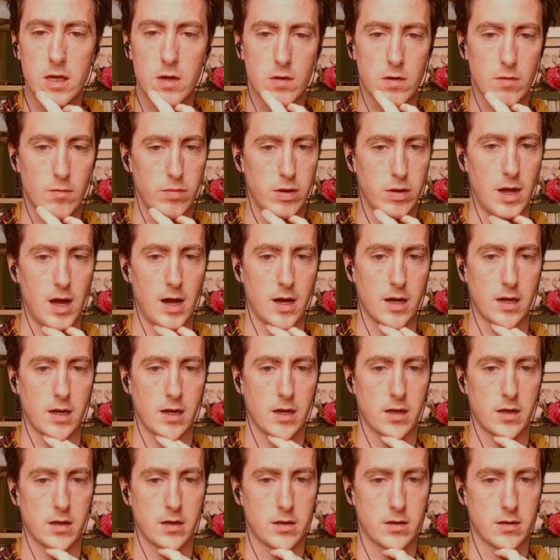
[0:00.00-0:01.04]
you can
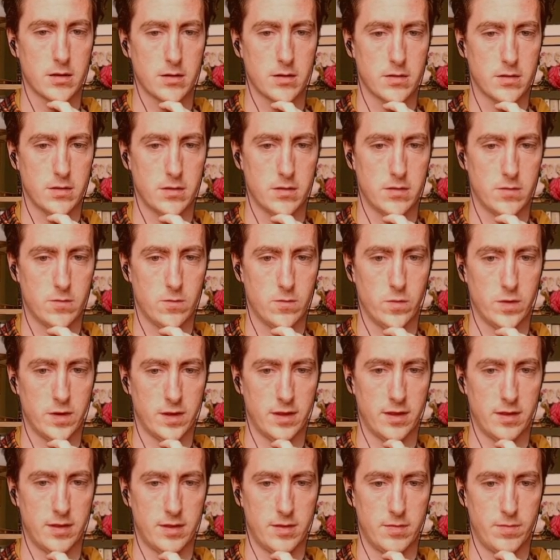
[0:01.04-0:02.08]
block
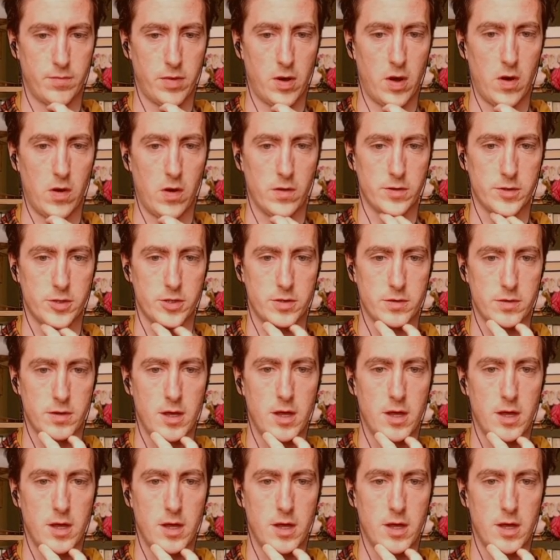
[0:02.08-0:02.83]
with pawn,